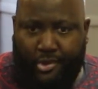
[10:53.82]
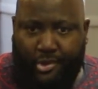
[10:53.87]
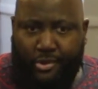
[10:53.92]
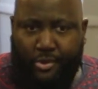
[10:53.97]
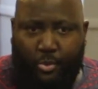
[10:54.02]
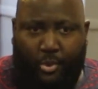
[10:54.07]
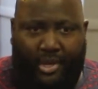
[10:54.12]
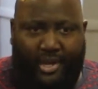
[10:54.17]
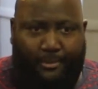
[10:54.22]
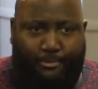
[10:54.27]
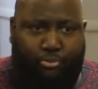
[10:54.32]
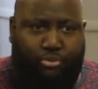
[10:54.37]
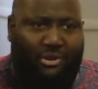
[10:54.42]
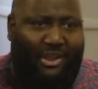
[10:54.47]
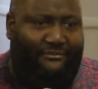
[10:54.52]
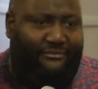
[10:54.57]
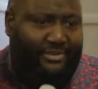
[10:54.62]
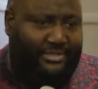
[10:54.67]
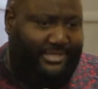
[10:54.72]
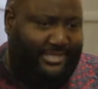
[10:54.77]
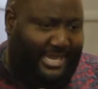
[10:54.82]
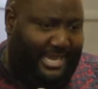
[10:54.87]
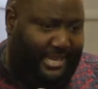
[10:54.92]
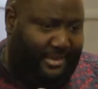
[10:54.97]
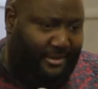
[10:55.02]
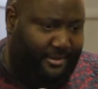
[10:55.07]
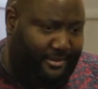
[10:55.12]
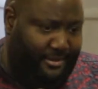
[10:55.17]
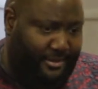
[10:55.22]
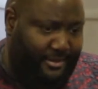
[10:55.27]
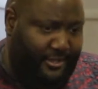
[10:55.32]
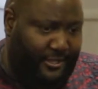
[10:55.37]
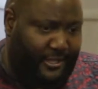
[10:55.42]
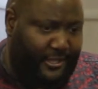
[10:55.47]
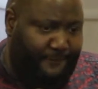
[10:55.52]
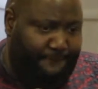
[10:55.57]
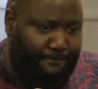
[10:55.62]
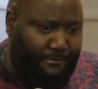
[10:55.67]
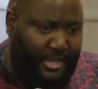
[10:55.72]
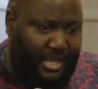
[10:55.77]
You want to prophesy
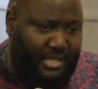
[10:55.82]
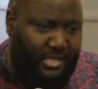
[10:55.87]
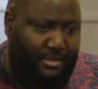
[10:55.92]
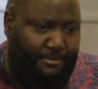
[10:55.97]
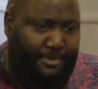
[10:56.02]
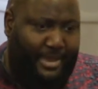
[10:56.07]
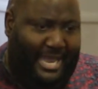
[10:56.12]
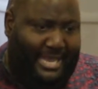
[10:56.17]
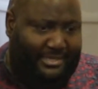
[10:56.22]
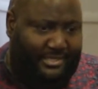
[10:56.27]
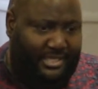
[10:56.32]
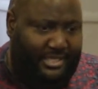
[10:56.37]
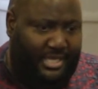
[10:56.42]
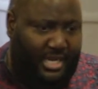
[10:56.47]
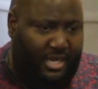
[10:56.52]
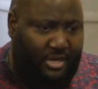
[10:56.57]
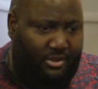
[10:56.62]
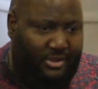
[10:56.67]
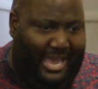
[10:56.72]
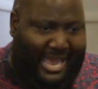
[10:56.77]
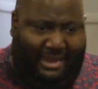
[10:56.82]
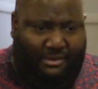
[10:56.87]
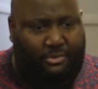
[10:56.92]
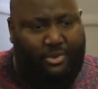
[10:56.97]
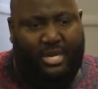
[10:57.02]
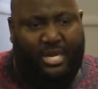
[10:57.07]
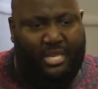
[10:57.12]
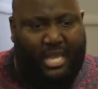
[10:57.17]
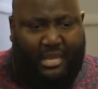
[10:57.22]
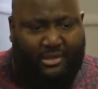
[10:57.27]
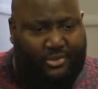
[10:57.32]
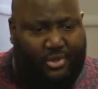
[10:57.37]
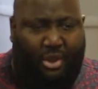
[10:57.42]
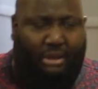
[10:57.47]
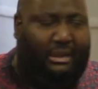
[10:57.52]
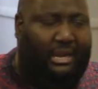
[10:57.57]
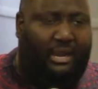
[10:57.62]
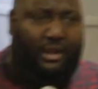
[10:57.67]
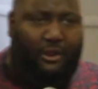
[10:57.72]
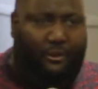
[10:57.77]
and your pastor tell you, I don't want y'all
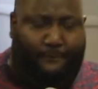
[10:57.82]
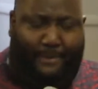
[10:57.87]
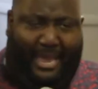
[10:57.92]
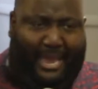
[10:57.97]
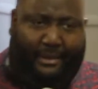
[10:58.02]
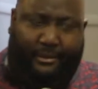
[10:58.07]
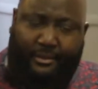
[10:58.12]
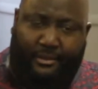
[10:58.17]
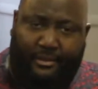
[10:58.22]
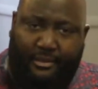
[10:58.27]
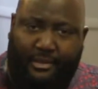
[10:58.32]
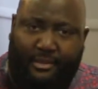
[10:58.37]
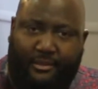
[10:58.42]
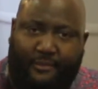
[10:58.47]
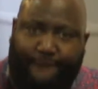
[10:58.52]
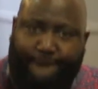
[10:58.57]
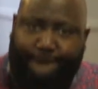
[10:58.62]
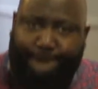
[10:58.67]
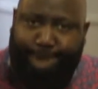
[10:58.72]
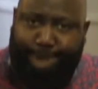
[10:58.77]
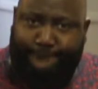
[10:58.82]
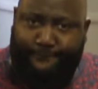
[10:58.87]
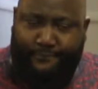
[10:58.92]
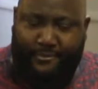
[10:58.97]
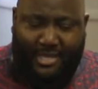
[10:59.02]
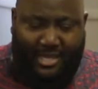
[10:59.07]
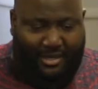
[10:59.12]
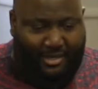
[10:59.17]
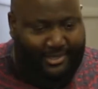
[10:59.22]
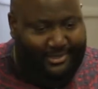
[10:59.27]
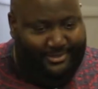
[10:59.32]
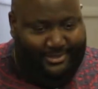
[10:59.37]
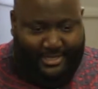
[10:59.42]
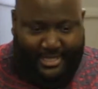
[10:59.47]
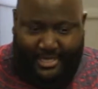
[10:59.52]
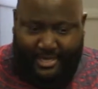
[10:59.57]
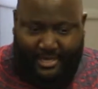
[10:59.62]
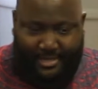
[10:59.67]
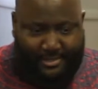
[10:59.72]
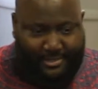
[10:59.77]
talking to nobody. Y'all ain't
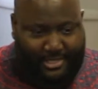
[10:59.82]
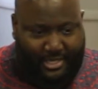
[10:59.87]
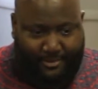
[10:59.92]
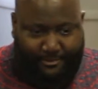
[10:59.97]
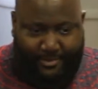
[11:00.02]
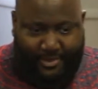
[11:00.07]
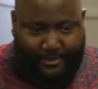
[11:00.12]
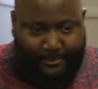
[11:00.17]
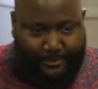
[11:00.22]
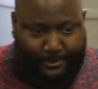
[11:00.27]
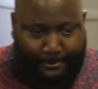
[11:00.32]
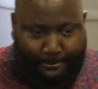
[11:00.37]
saying nothing to me.